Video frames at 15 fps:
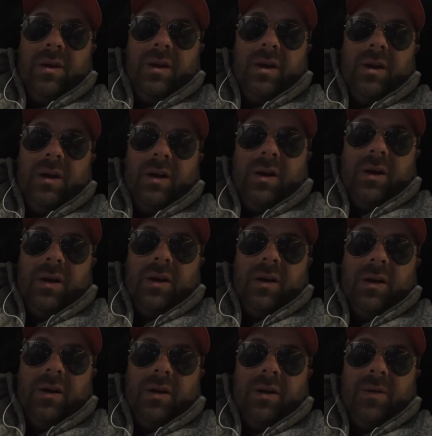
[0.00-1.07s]

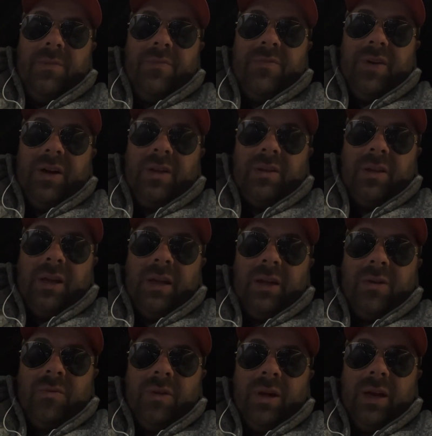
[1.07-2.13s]
Felt
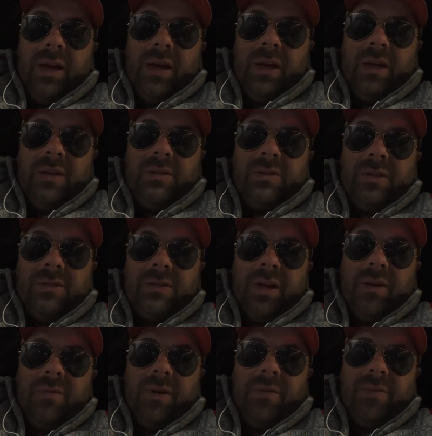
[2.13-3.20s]
like we had just
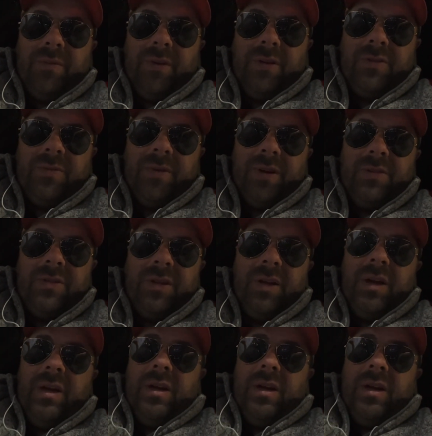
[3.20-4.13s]
gotten away from run too much.